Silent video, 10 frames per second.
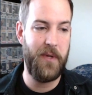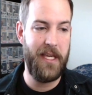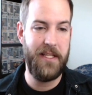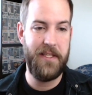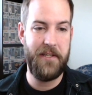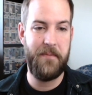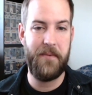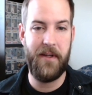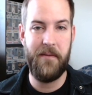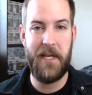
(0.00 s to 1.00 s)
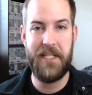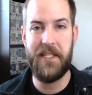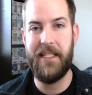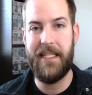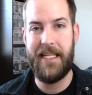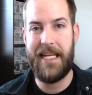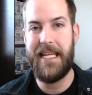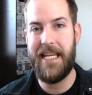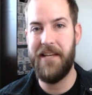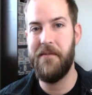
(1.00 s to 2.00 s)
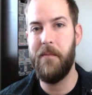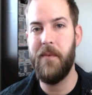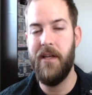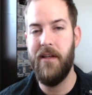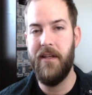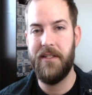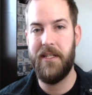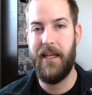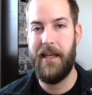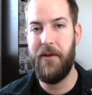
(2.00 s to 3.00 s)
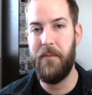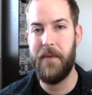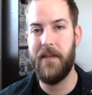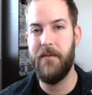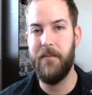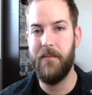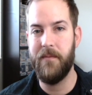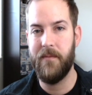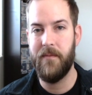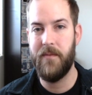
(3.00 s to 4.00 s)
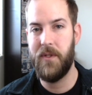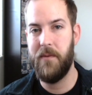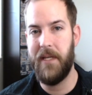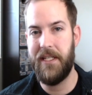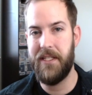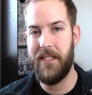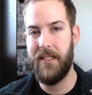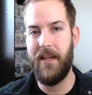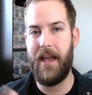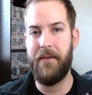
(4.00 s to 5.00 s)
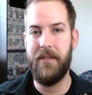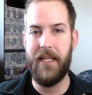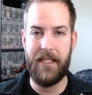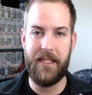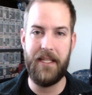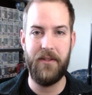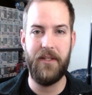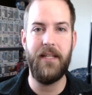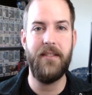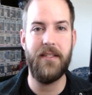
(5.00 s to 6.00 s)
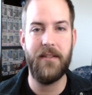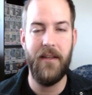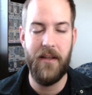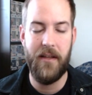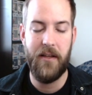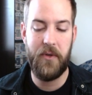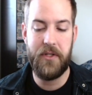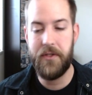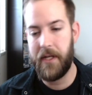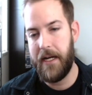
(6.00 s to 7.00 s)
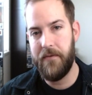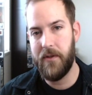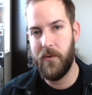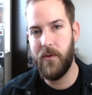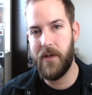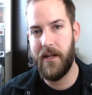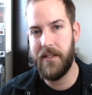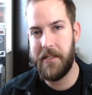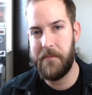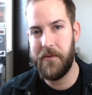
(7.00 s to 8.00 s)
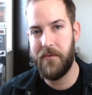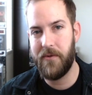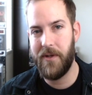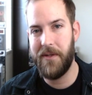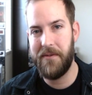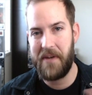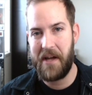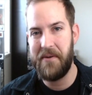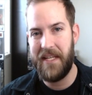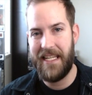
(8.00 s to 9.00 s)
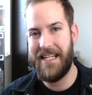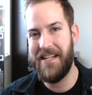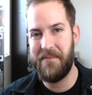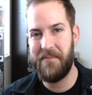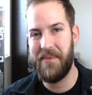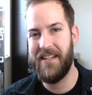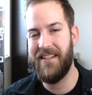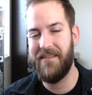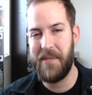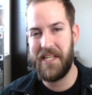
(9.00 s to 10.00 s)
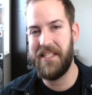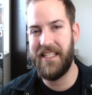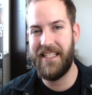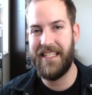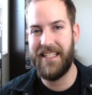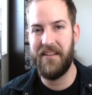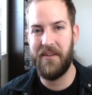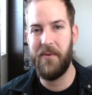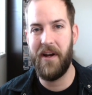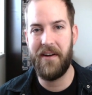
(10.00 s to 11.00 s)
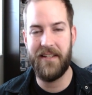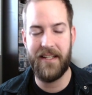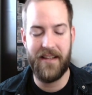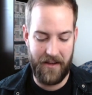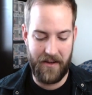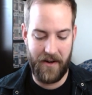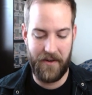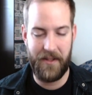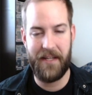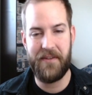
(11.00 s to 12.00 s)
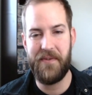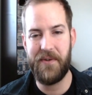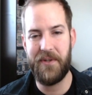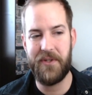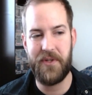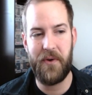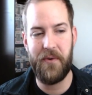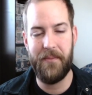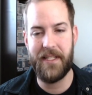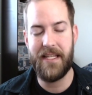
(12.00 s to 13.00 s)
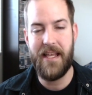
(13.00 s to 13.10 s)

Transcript: he ends up basically getting him to help him to basically navigate the elites, which is kind of a cool concept overall of how he ended up basically acquiring Carlisle for his show. But